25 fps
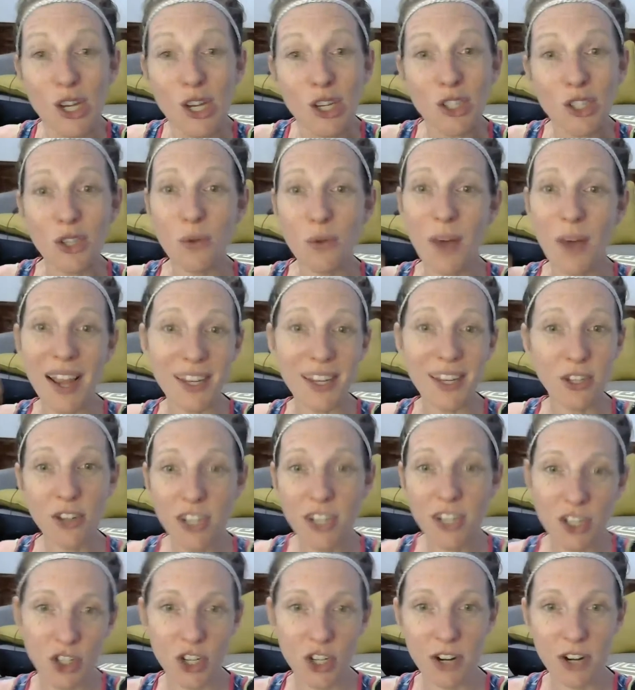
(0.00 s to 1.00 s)
so I
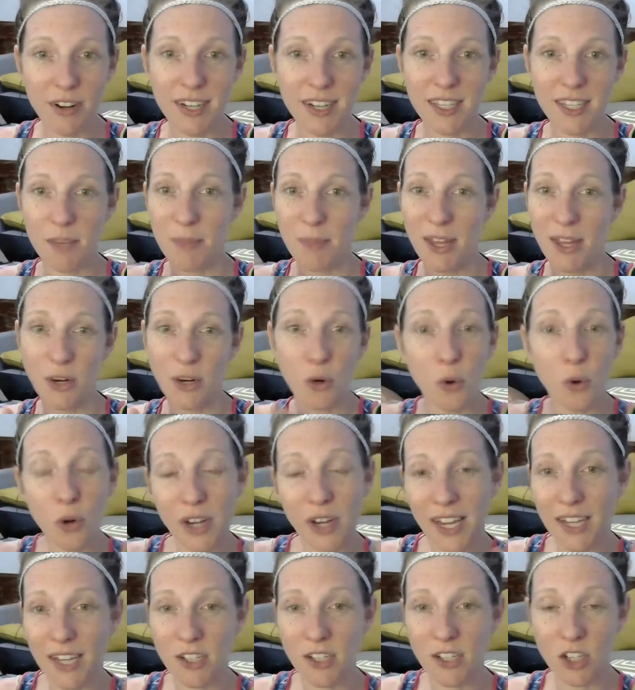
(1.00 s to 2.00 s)
started sharing some like cool
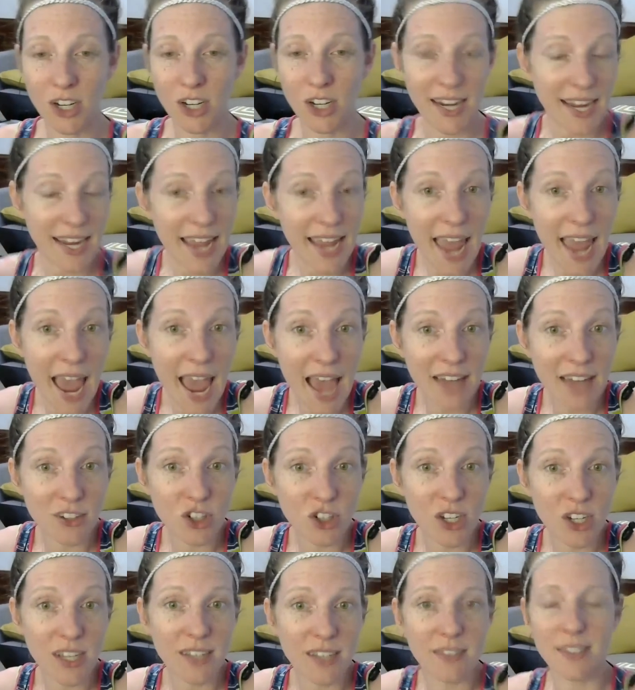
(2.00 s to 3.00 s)
kitchen
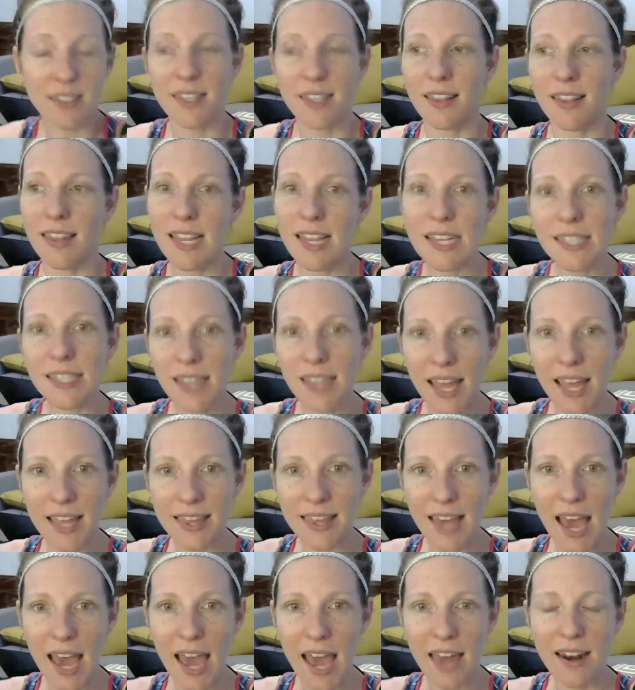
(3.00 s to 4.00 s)
gadgets and things like
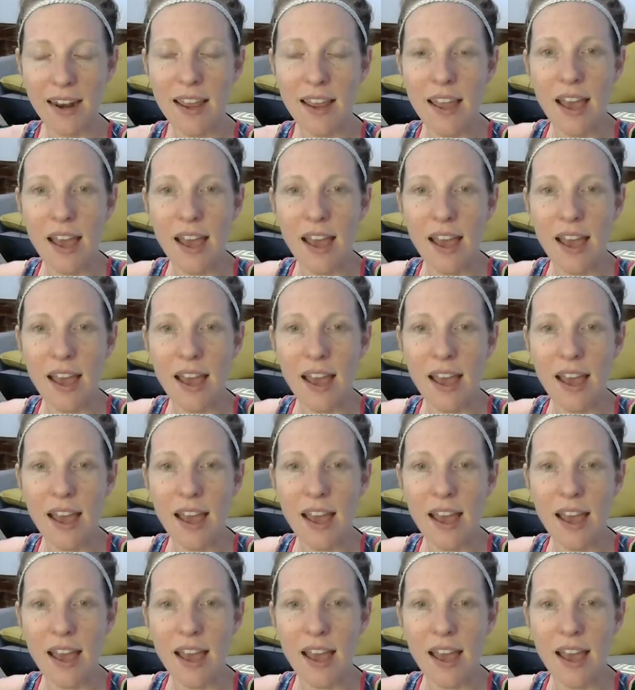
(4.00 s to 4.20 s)
that.